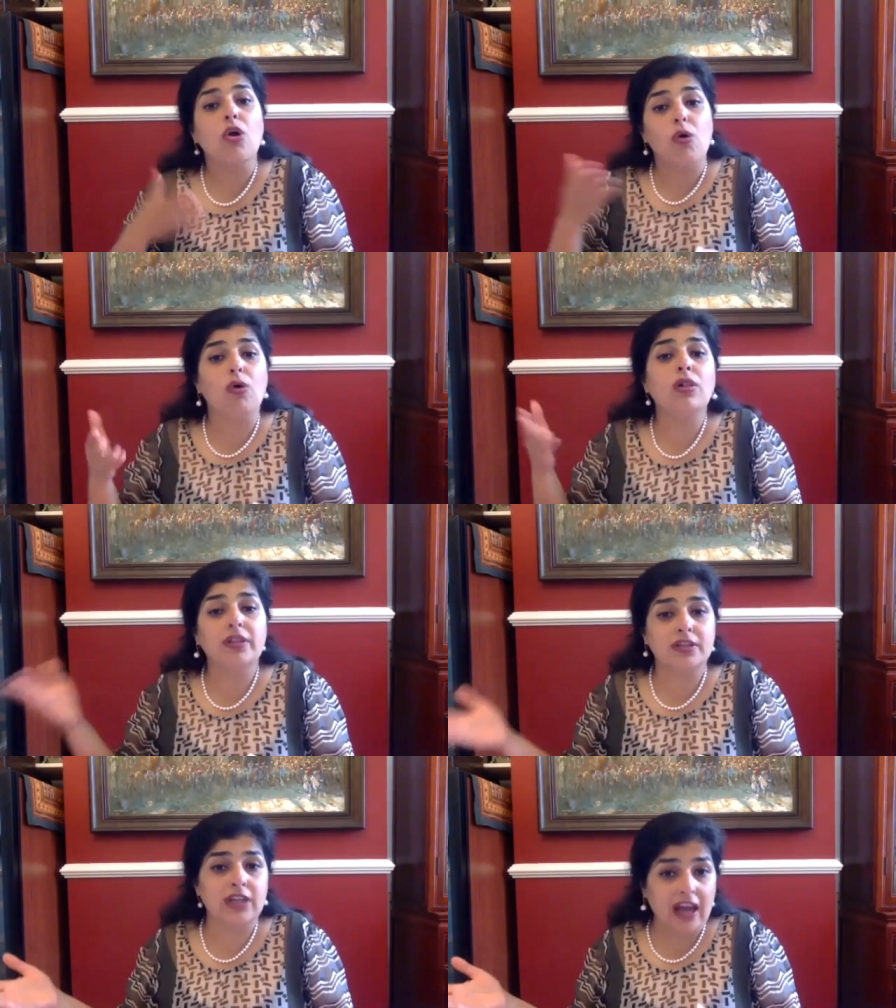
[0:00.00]
all
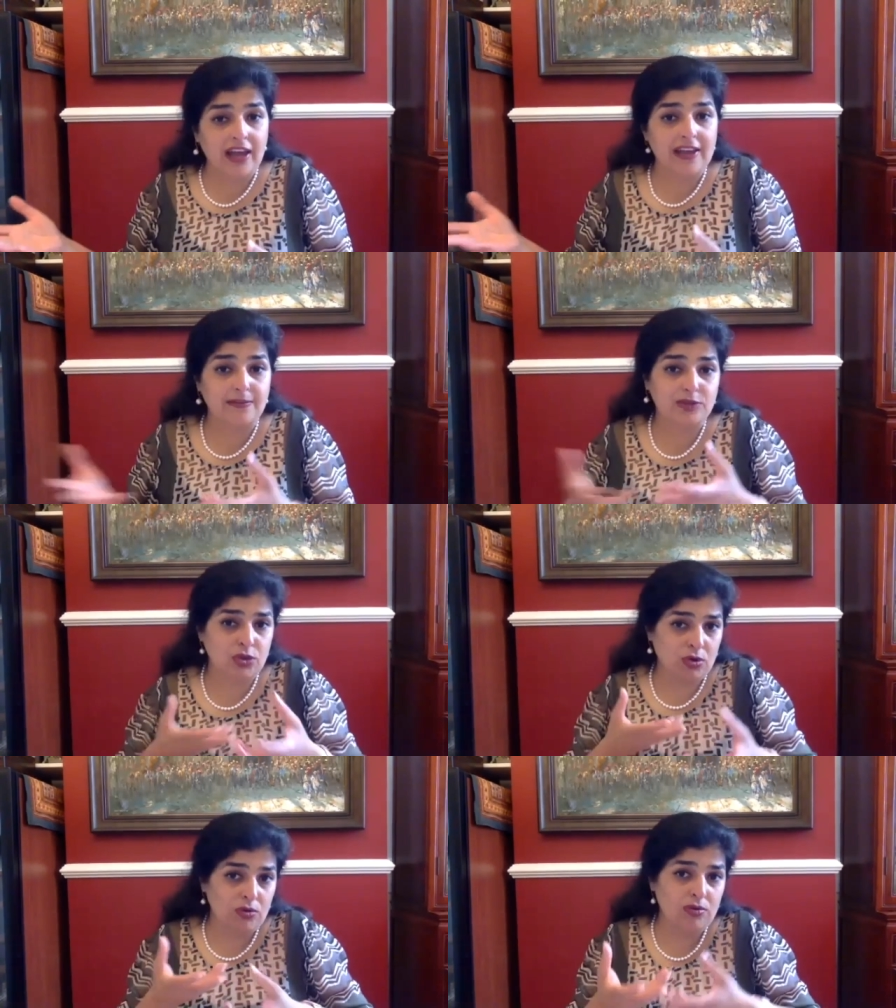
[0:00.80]
the time
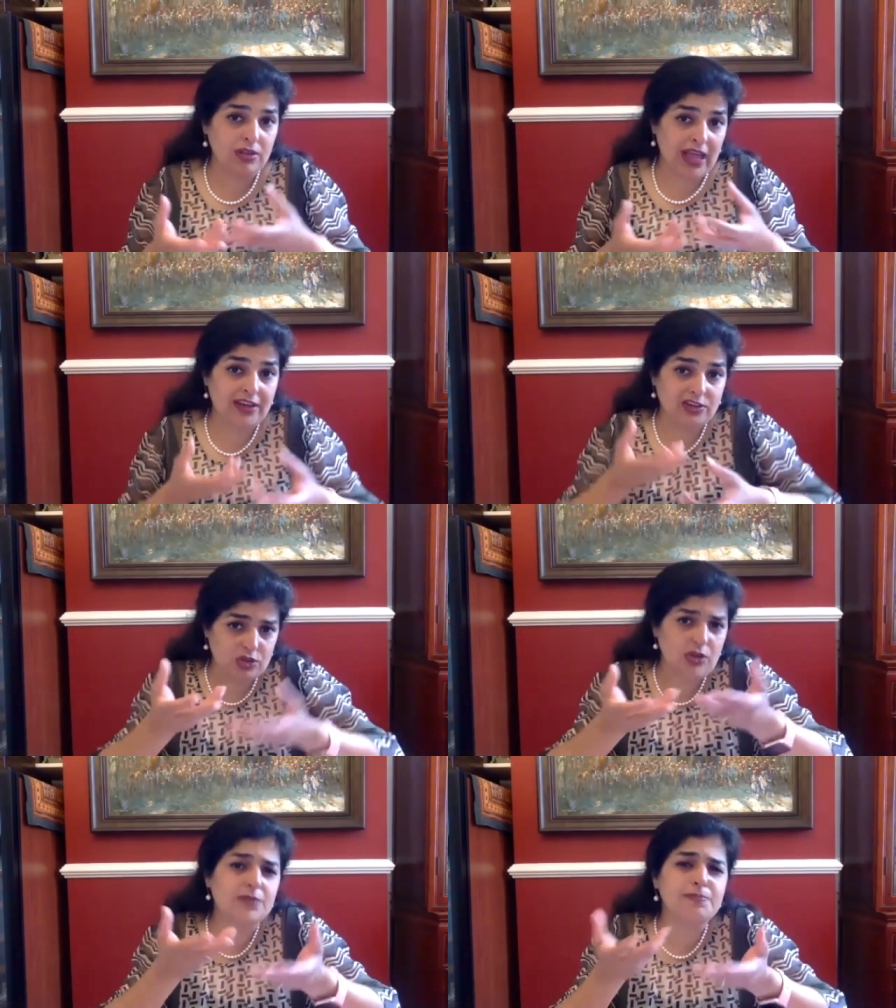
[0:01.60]
so that you
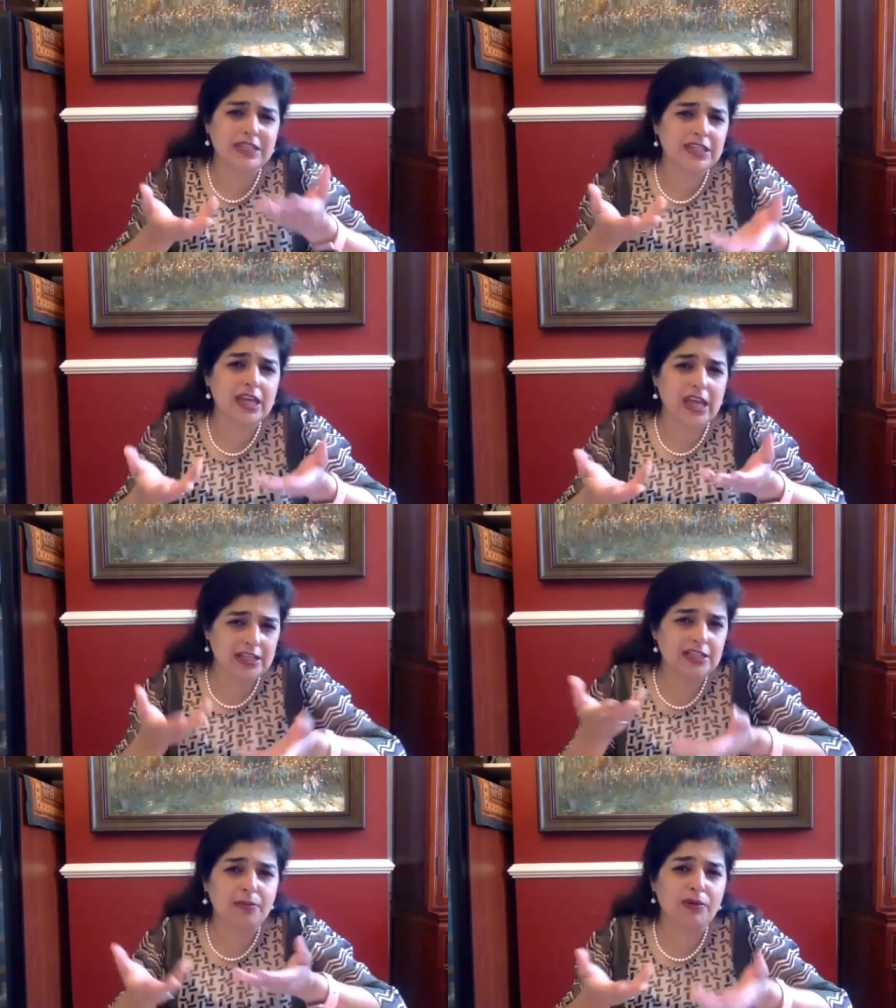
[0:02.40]
know it
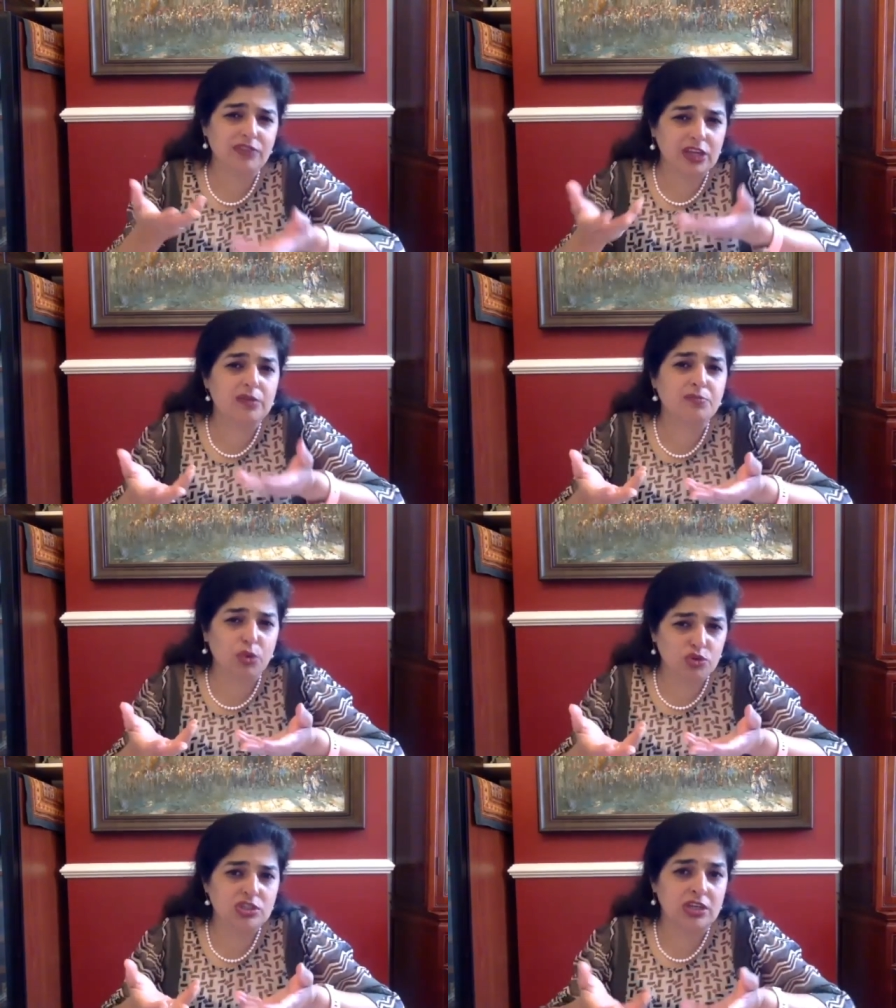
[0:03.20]
mitigates some of the
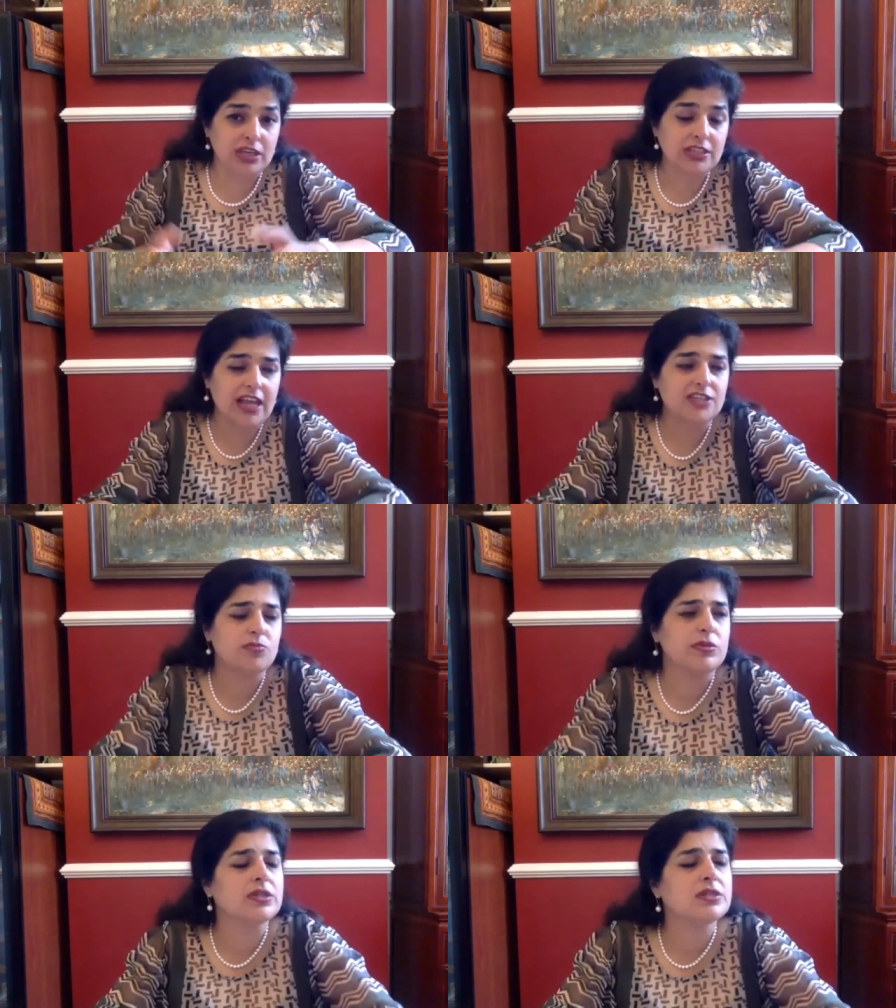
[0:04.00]
emotional
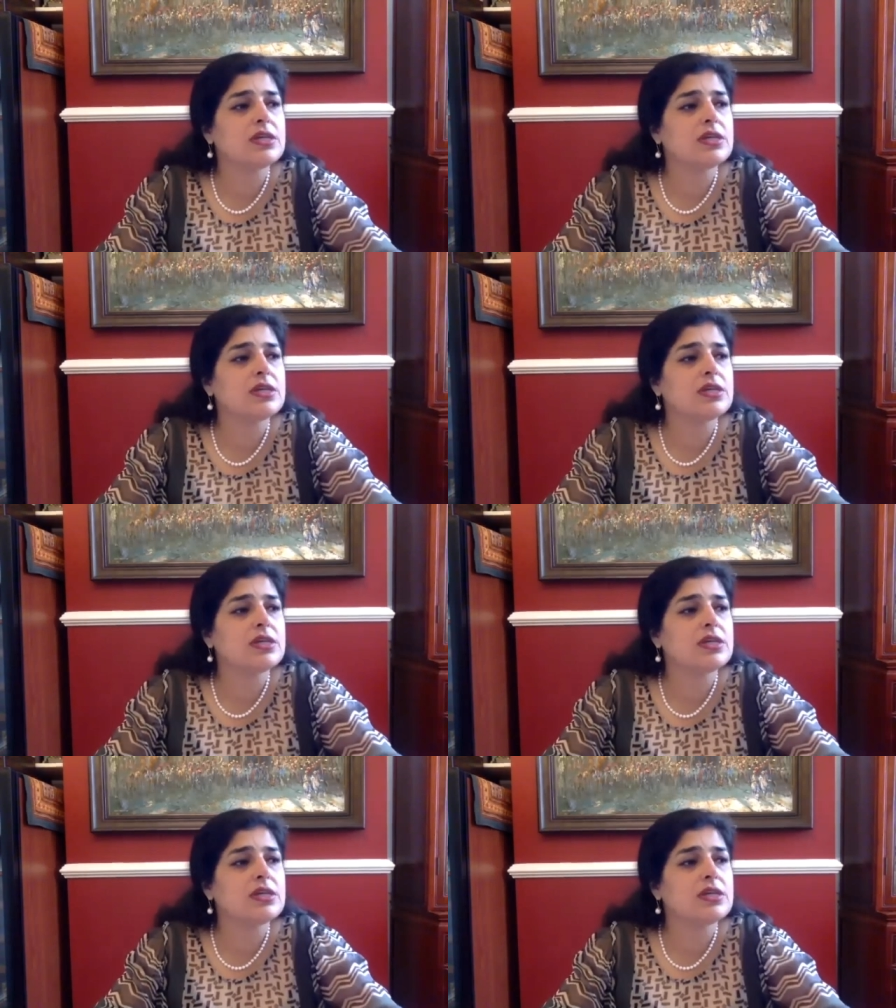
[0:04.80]
attachment